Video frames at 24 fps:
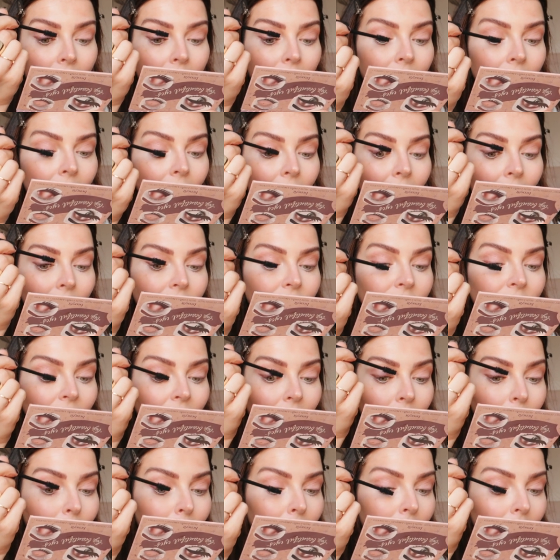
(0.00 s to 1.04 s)
lash.
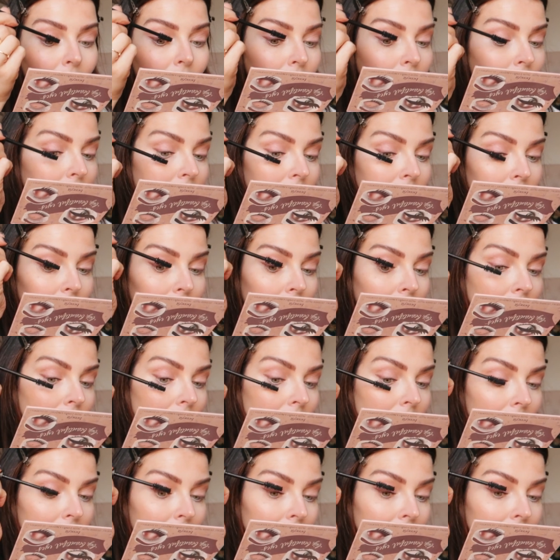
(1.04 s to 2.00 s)
It builds really